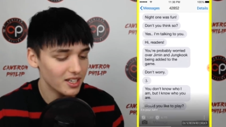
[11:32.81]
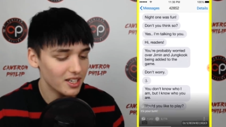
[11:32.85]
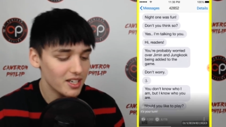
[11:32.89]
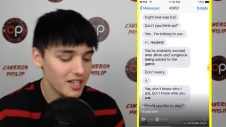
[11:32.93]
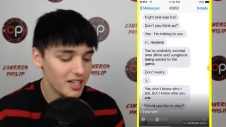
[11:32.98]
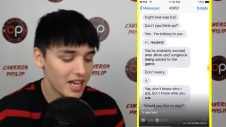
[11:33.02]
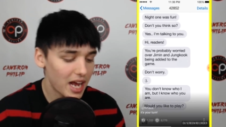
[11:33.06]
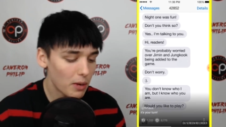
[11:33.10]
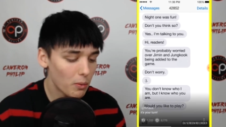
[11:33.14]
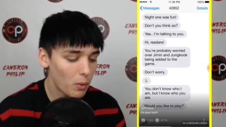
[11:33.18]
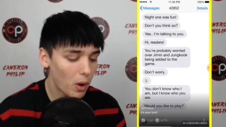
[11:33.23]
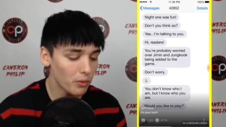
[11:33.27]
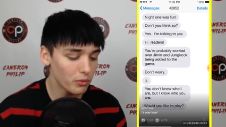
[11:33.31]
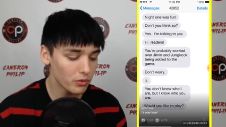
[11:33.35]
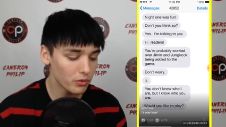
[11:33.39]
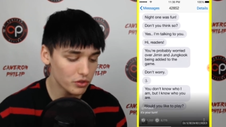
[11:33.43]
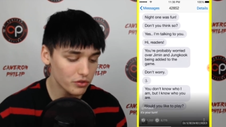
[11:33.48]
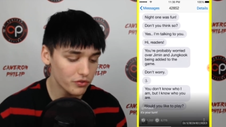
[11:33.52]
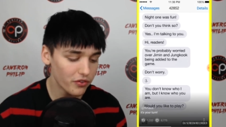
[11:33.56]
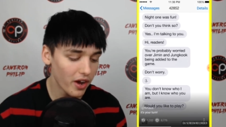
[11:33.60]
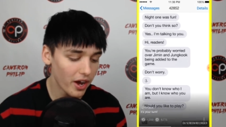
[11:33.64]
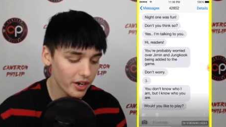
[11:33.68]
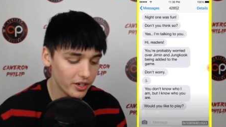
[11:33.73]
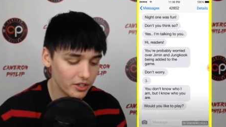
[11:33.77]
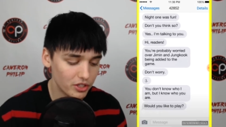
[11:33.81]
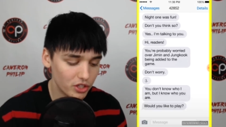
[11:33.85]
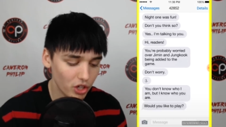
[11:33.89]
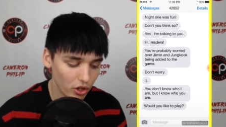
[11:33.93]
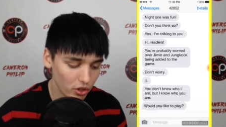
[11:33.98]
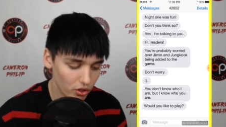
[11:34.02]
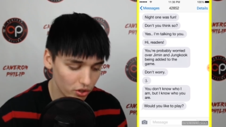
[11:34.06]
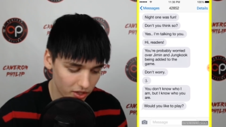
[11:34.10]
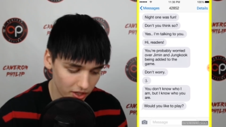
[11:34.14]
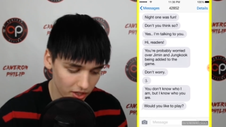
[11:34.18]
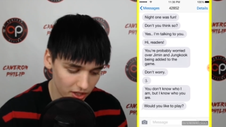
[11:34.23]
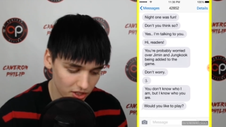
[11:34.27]
Night one was fun, don't
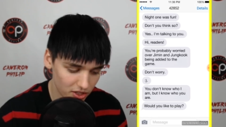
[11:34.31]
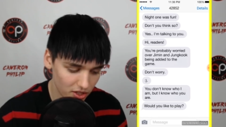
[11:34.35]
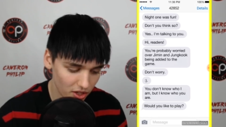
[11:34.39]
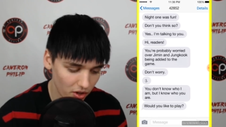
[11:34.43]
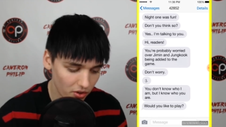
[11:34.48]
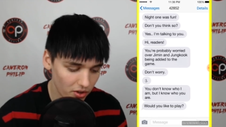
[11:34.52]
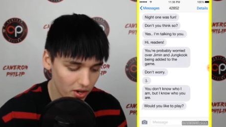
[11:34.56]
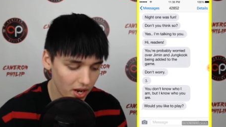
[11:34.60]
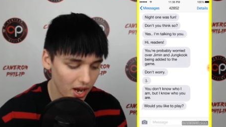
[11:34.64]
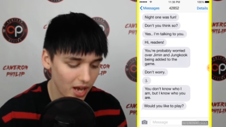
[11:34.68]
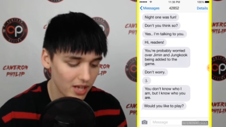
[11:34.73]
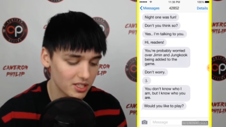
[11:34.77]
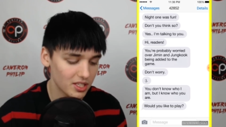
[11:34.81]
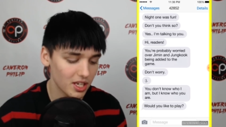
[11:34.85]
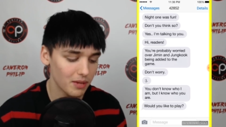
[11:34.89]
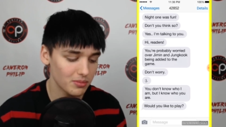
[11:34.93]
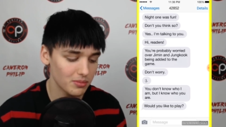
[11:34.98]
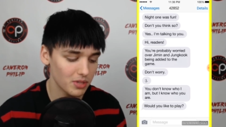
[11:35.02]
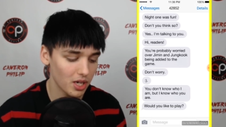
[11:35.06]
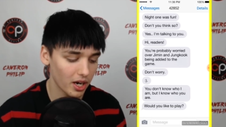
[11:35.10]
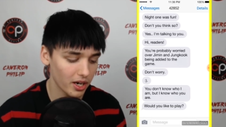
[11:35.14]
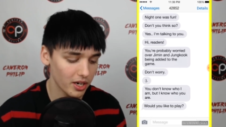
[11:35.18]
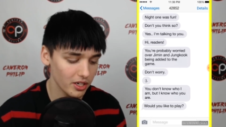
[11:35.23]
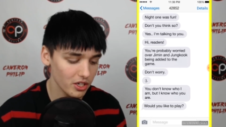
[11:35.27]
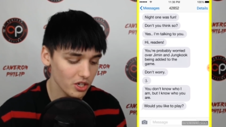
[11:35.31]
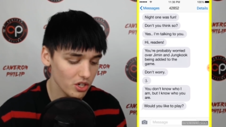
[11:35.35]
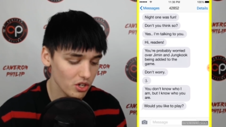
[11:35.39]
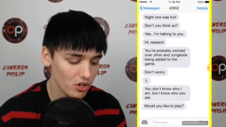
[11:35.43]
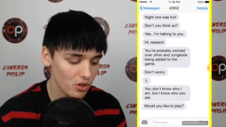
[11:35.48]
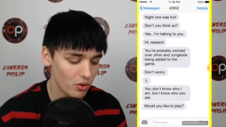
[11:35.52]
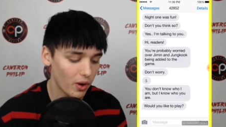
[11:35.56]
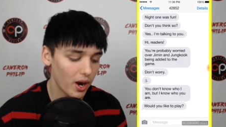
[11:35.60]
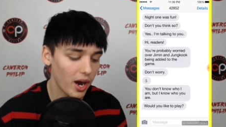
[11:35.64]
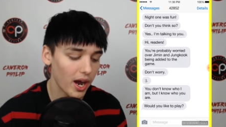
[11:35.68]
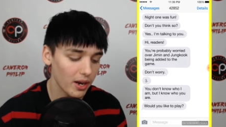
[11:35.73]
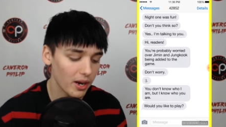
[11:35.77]
you think so? Yes, I'm talking to
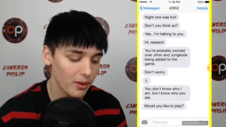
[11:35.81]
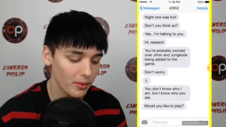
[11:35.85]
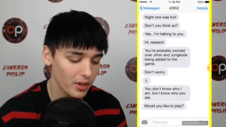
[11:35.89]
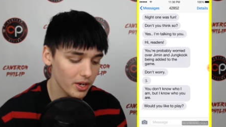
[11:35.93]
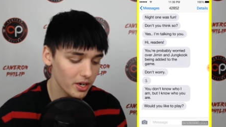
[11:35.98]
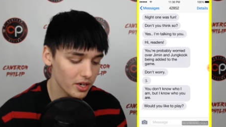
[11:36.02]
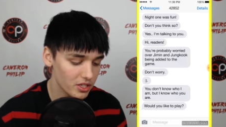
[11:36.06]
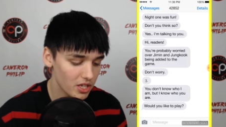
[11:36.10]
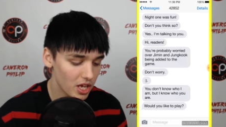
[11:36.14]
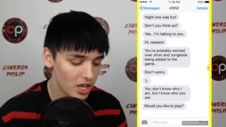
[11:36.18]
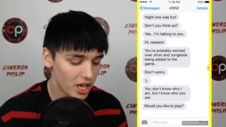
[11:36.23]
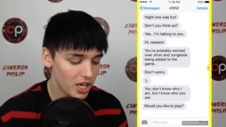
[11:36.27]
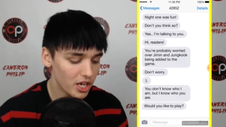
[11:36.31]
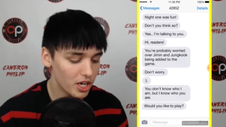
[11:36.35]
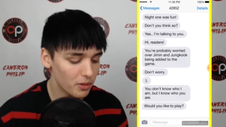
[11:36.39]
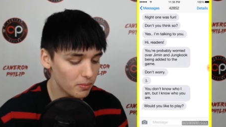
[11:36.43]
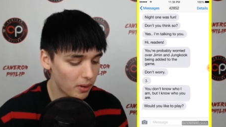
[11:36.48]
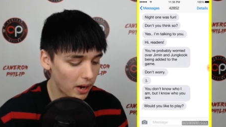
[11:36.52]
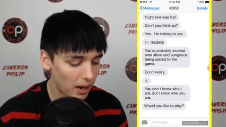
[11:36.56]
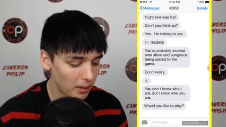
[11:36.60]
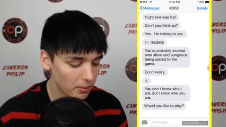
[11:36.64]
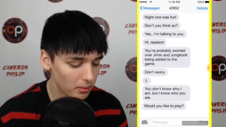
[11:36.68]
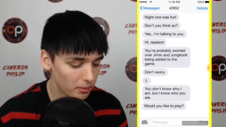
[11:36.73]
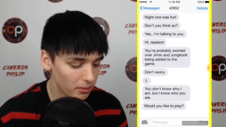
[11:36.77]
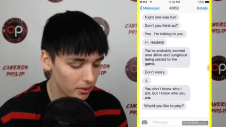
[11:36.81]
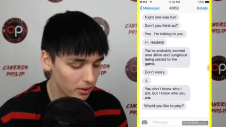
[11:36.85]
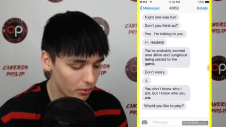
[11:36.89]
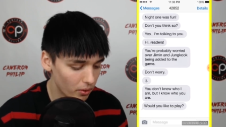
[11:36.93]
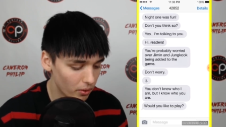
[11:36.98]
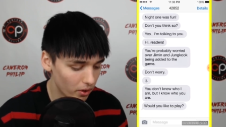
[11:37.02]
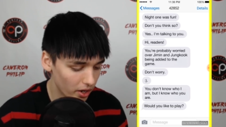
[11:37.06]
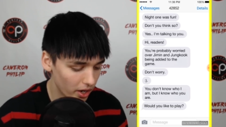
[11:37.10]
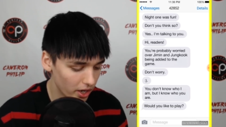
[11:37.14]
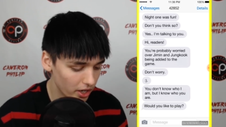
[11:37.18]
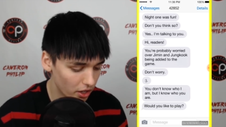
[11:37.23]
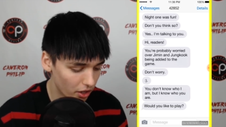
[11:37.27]
you. Hi, readers. You're probably
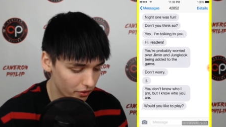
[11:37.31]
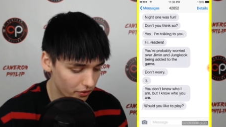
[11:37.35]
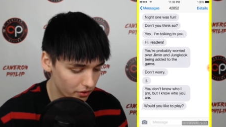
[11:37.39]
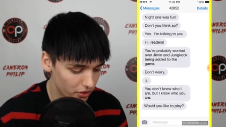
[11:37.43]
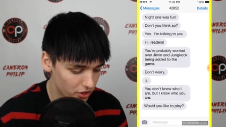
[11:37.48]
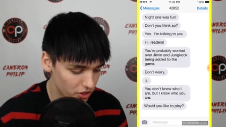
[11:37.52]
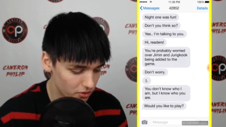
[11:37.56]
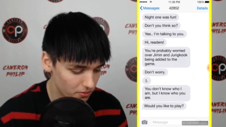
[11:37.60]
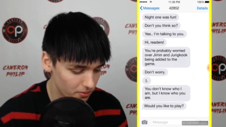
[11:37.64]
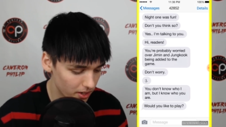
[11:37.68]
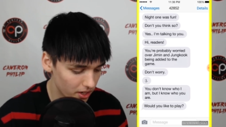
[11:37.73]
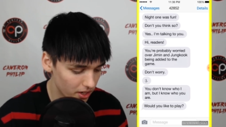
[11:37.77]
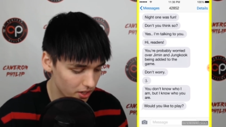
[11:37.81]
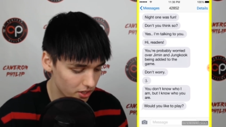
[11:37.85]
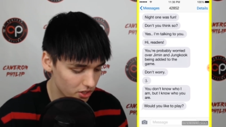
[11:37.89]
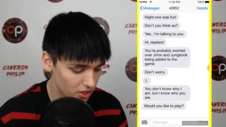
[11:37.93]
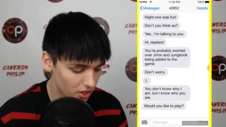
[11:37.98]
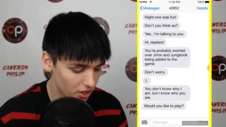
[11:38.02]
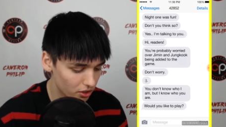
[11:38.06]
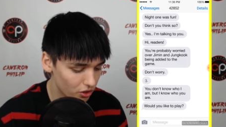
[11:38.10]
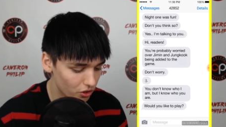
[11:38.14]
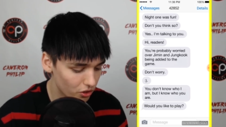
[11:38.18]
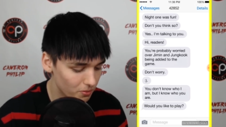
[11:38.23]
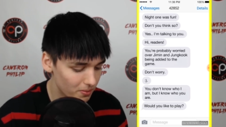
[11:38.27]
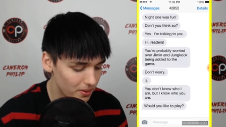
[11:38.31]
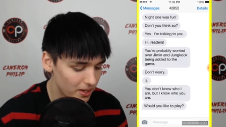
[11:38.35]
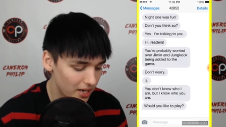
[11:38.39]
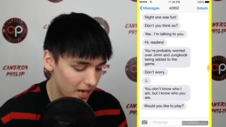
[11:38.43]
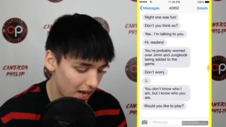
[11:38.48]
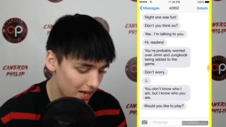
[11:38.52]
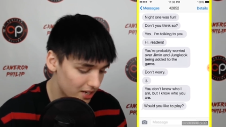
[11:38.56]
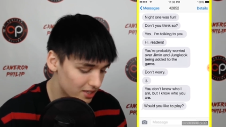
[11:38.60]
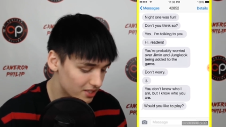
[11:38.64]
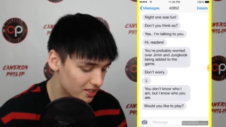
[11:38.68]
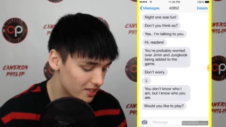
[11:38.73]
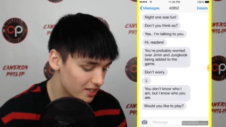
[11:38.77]
worried over Jimin and Jungkook being
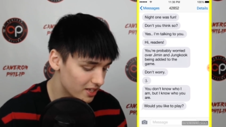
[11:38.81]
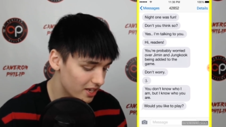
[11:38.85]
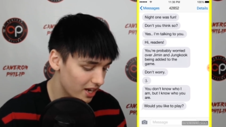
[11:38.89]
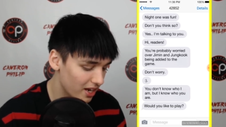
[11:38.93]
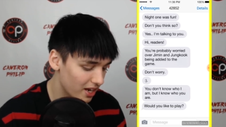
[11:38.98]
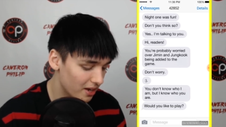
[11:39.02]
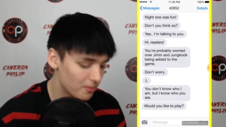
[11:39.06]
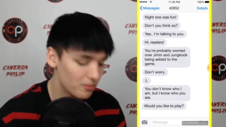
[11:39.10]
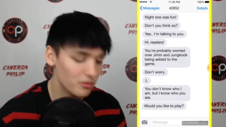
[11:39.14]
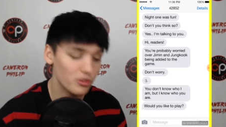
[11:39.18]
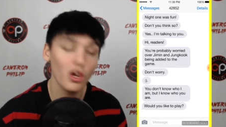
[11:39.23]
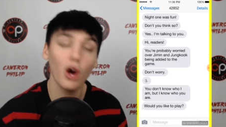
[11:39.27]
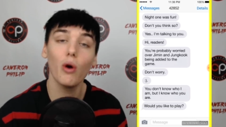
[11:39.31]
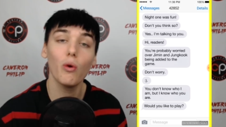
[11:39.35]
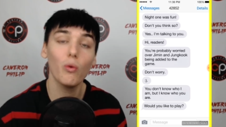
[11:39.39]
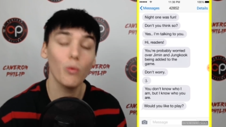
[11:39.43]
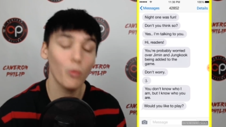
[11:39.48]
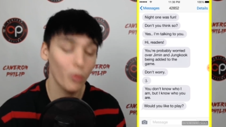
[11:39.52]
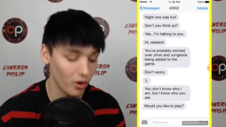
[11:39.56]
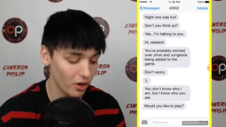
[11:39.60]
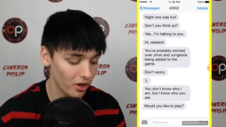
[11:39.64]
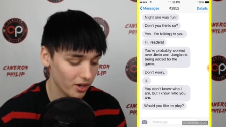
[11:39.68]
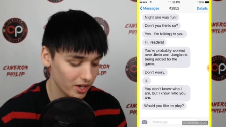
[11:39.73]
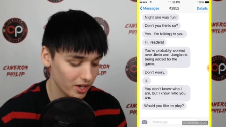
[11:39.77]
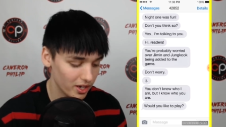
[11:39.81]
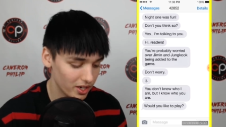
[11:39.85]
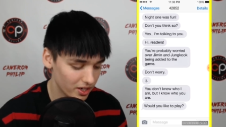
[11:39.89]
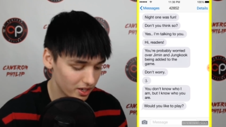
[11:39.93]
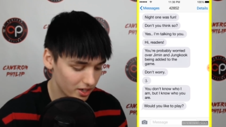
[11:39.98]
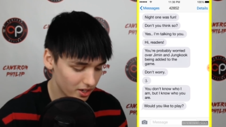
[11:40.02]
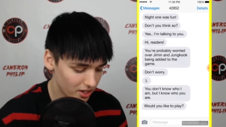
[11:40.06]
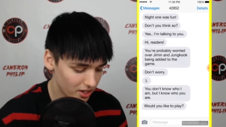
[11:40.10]
added to the game. Don't worry.